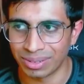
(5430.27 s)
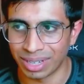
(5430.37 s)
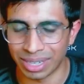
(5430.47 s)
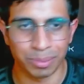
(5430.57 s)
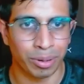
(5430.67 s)

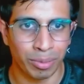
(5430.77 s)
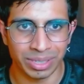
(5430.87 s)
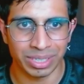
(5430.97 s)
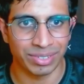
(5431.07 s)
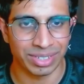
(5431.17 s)
like the
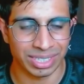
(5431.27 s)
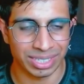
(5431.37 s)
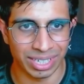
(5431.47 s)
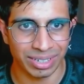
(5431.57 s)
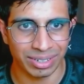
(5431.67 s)
probability of it
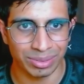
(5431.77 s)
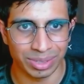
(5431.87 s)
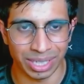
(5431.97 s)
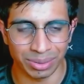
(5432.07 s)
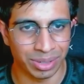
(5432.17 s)
succeeding
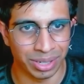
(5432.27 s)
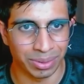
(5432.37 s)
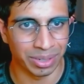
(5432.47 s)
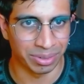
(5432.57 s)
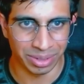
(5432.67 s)
was like really,
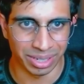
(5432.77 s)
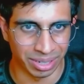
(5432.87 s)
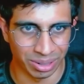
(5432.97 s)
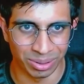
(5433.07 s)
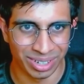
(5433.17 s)
really, really
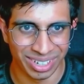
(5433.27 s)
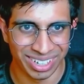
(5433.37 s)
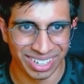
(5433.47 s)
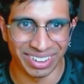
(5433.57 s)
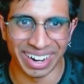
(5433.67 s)
low,
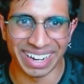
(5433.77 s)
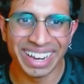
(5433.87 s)
right?